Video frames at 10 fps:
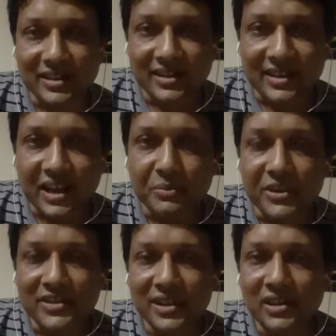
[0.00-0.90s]
it can be
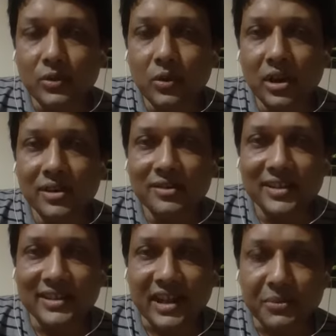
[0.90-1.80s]
a circular,
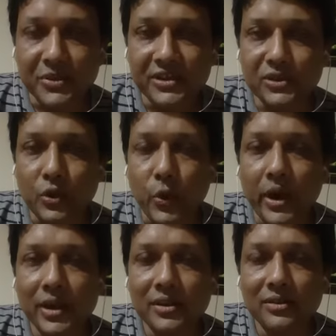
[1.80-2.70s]
it can be a
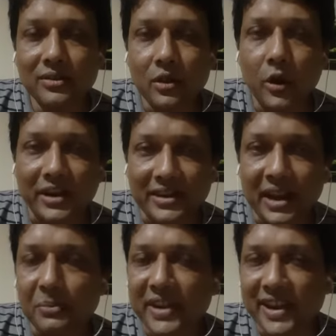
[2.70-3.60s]
square, or it
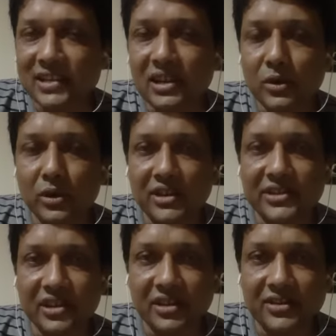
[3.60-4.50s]
can be hexagonal
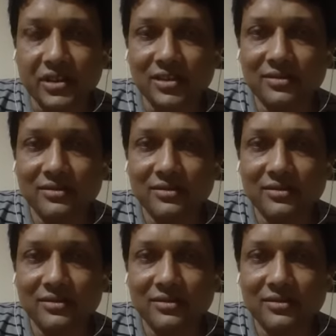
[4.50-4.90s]
structure,